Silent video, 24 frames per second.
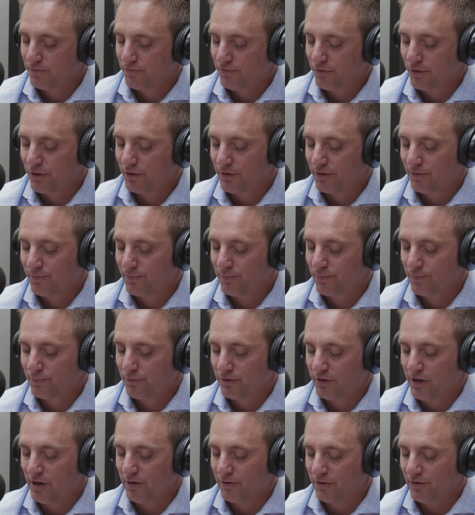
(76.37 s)
Further,
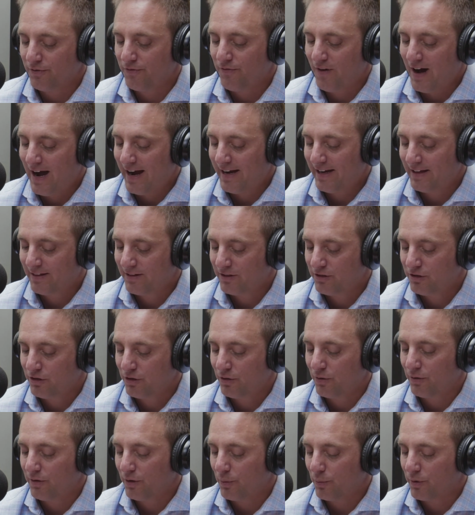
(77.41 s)
defining the
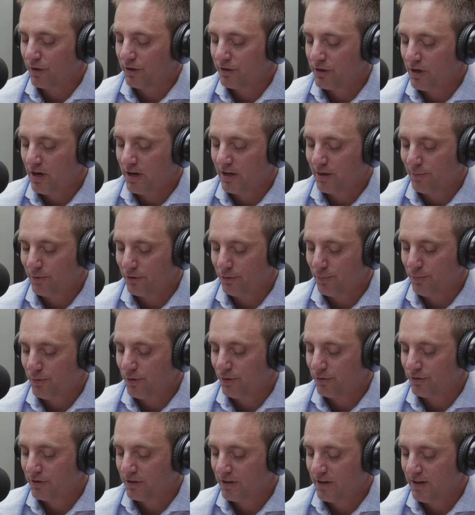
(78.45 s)
two, and then we're going to talk about the
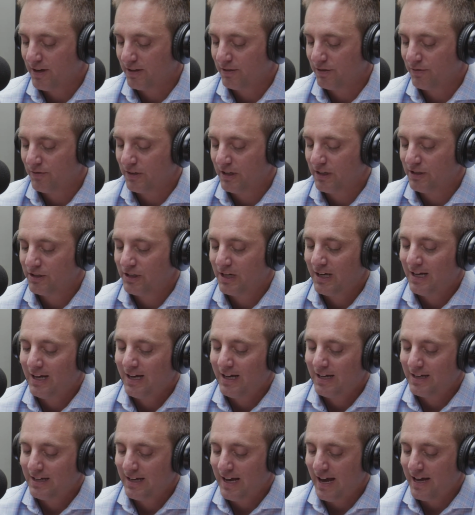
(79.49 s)
pros and cons of each.
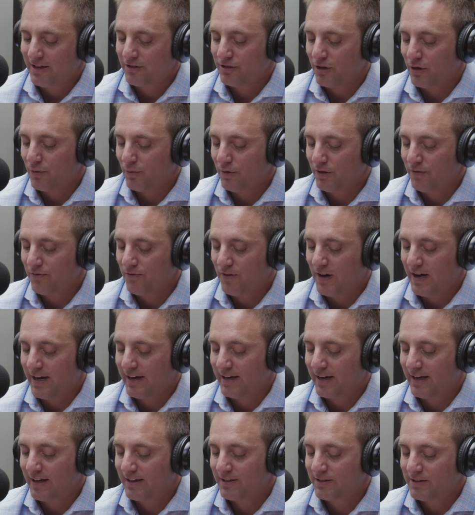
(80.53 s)
Cash out
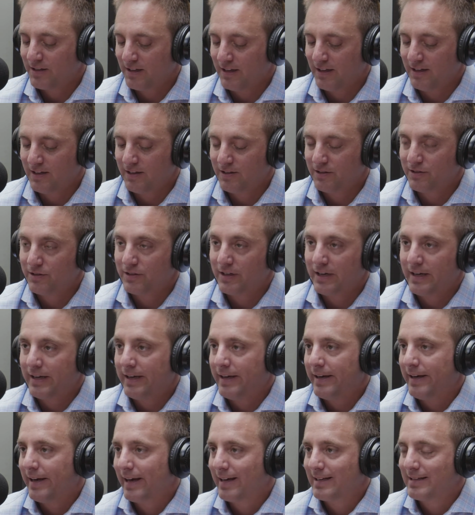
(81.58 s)
refinance is,
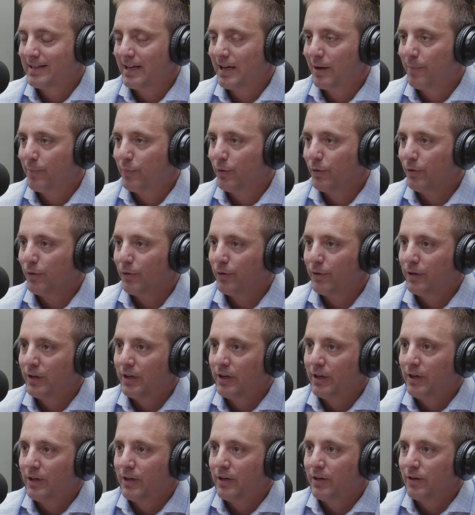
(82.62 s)
example,
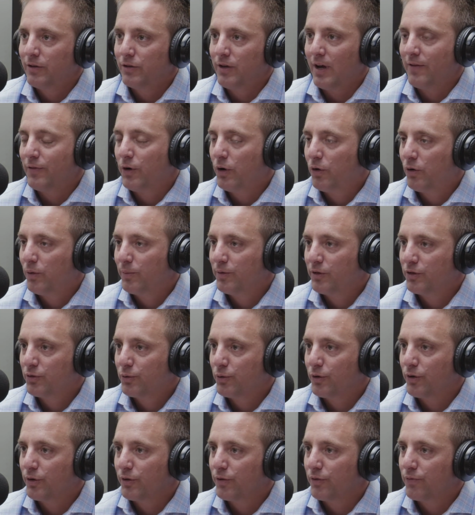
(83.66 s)
you have a home that's
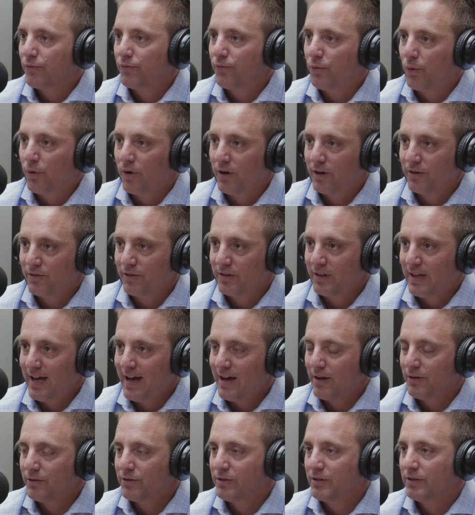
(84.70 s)
worth
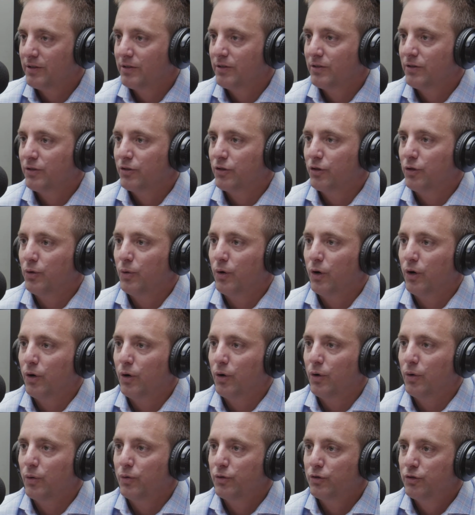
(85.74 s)
$400,000, you
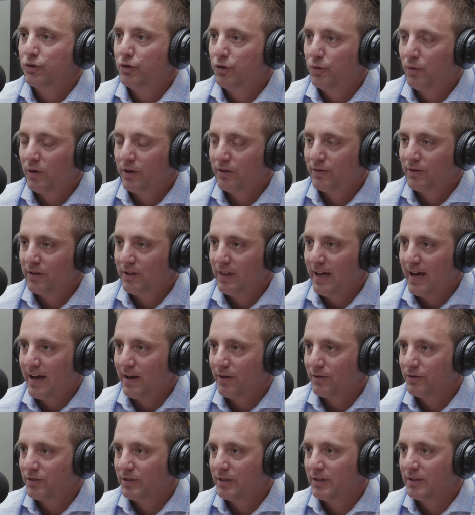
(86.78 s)
owe
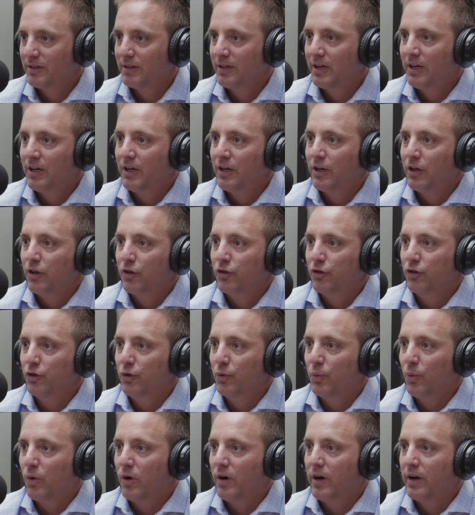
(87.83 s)
$200,000,
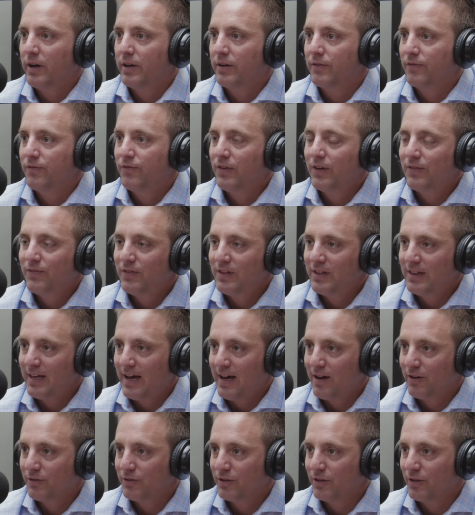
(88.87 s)
you want
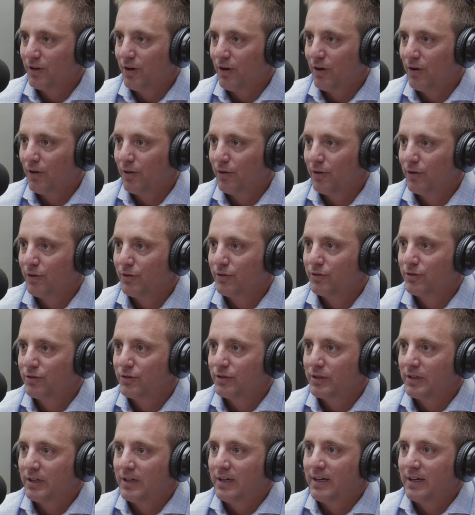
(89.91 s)

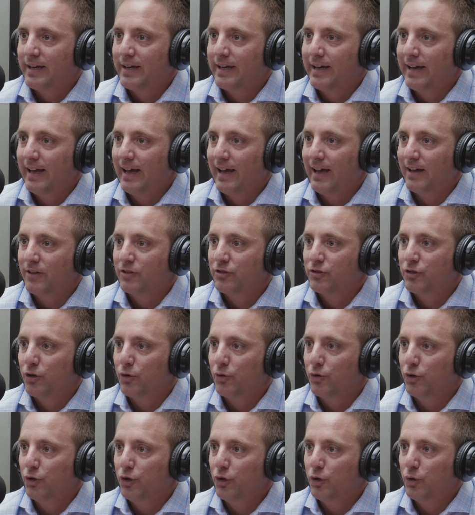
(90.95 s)
$50,000. And
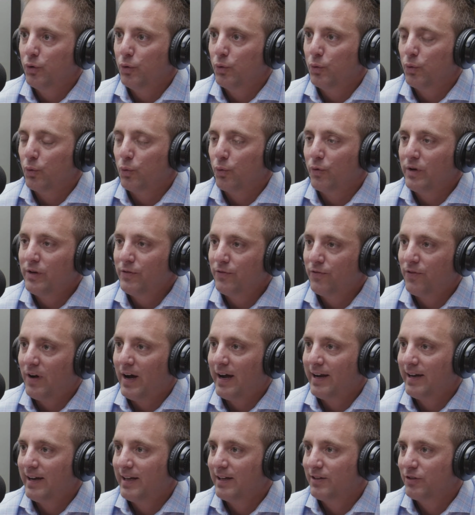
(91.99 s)
so you
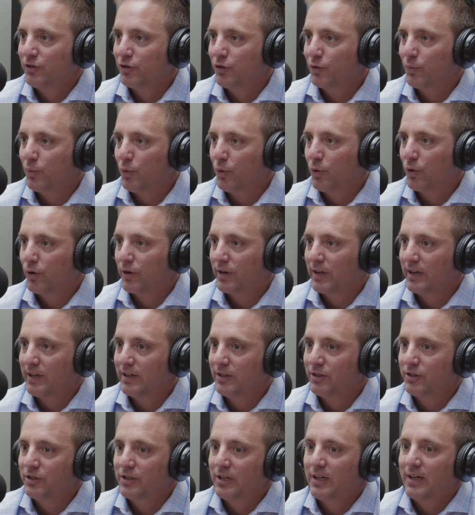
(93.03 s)
refinance your
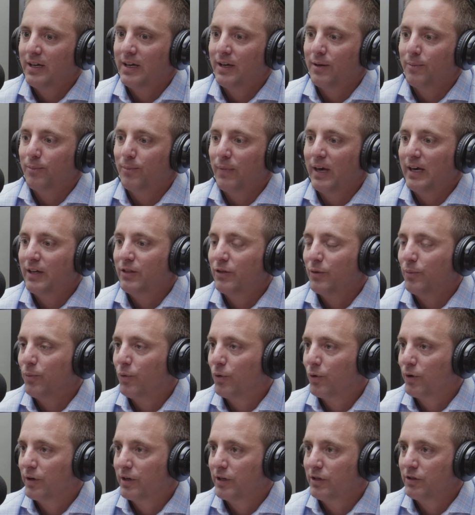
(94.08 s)
mortgage, make the
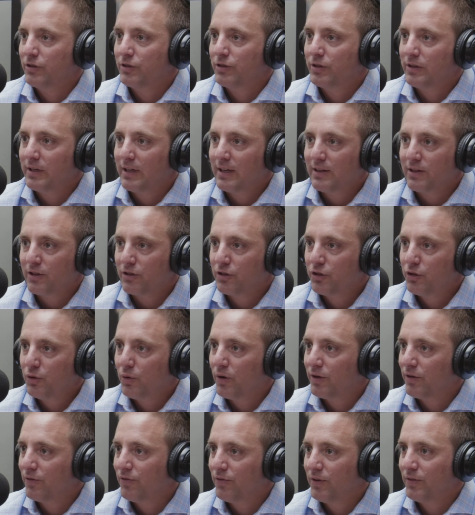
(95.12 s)
mortgage in the
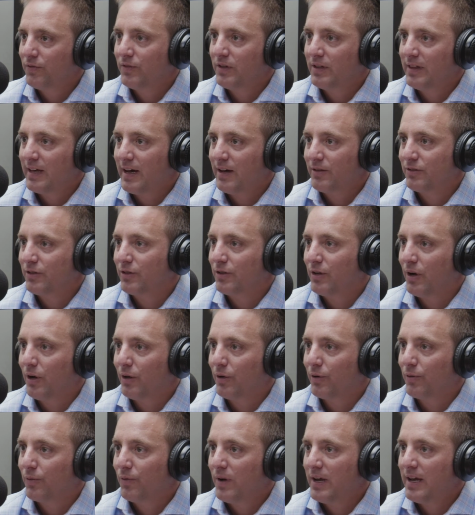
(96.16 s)

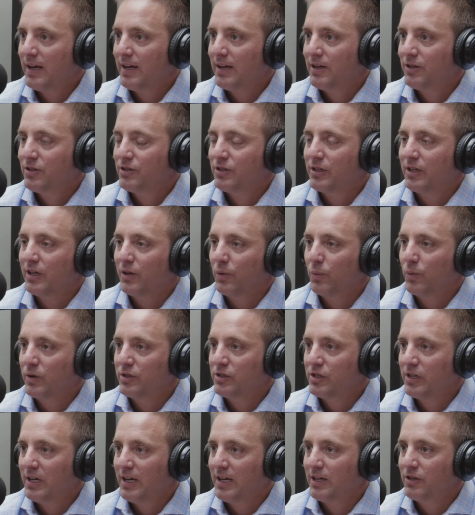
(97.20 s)
$250,000 range, in
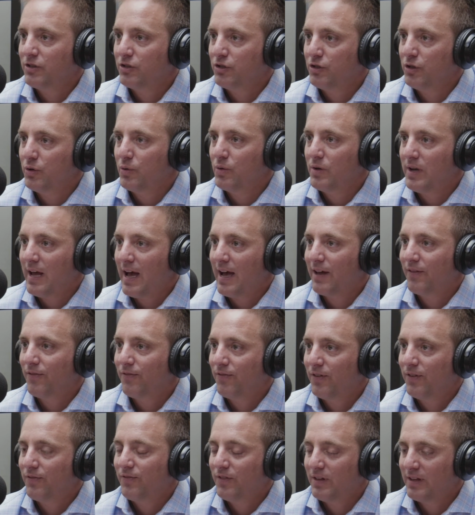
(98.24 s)
which case you net
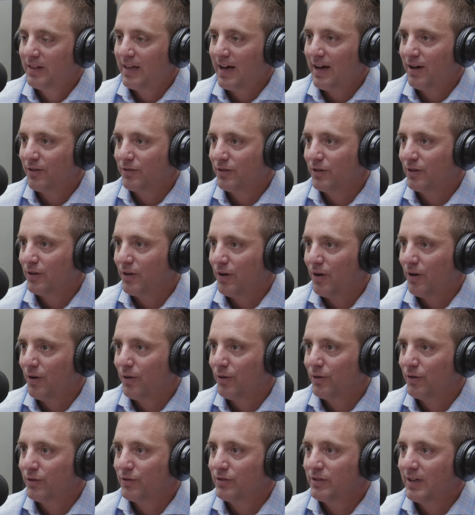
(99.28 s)

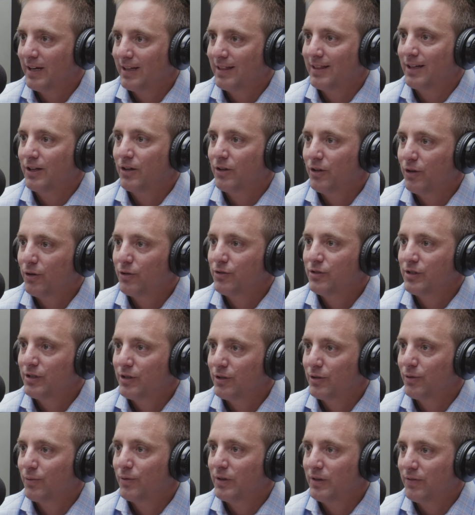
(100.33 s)
$50,000 at the closing
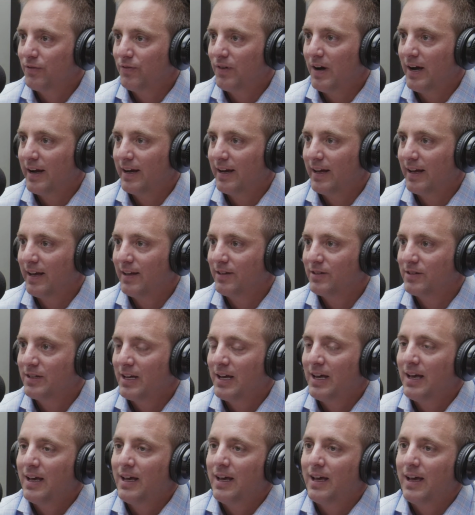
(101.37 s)
of the refinance,
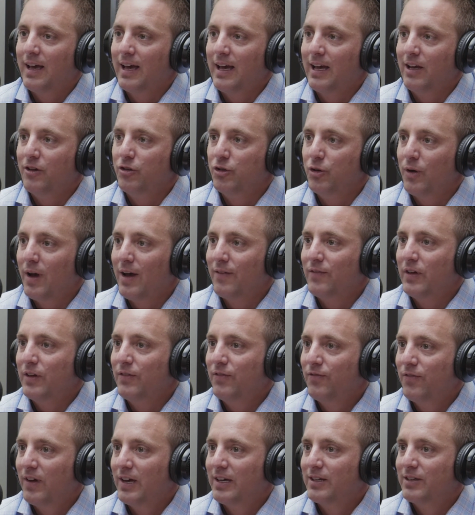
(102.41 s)
and you have a
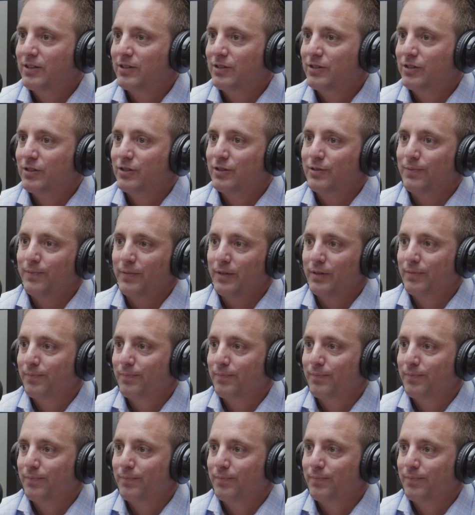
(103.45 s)
fixed